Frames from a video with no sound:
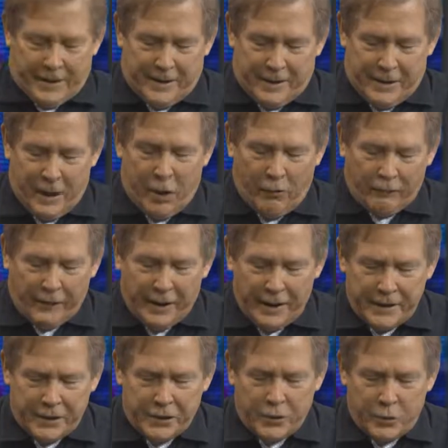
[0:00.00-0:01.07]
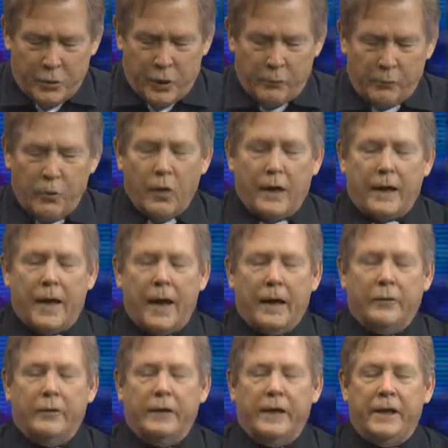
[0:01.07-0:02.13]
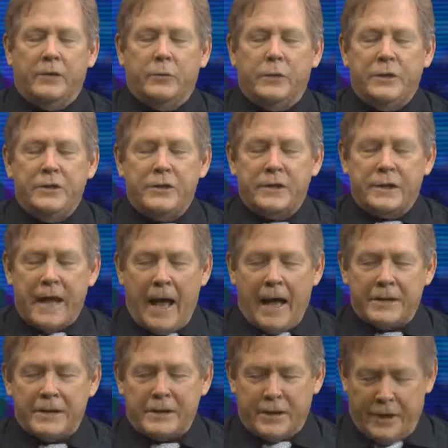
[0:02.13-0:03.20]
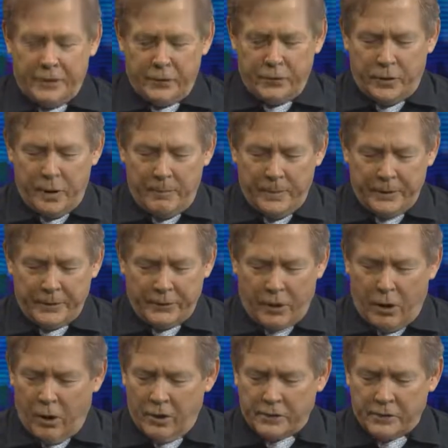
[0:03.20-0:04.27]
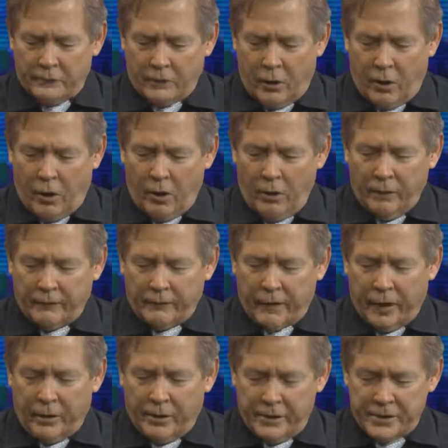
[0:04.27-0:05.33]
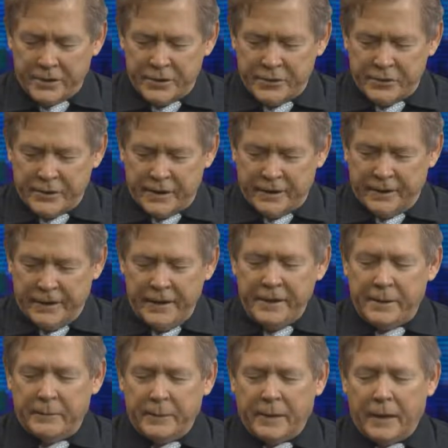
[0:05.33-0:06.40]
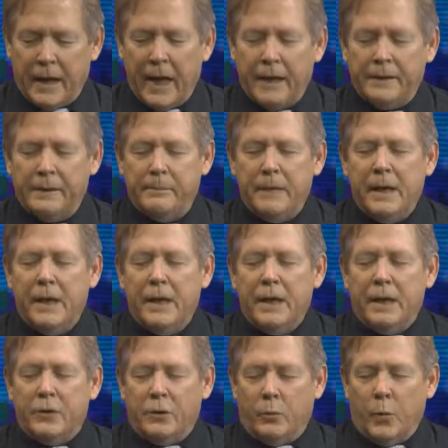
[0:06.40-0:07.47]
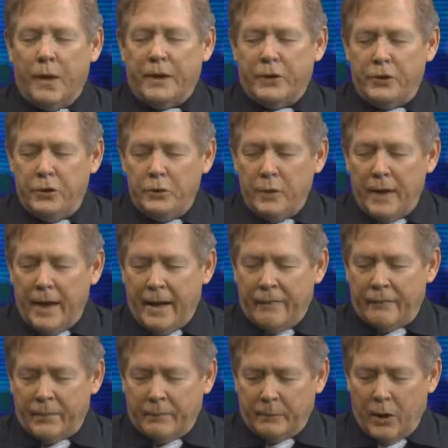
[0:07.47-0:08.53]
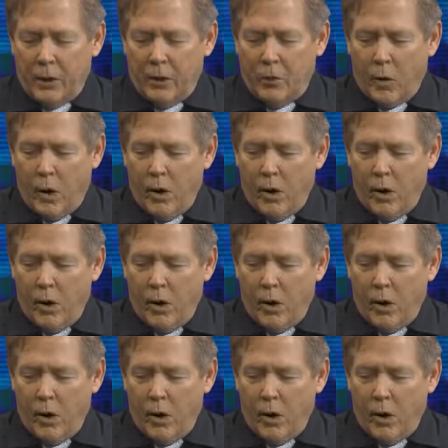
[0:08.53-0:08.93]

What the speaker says: Yehovah, Yeshua, Ruach HaKodesh, we just ask that you come into the hearts of all of our listeners and lead them and guide them the way you would have them go.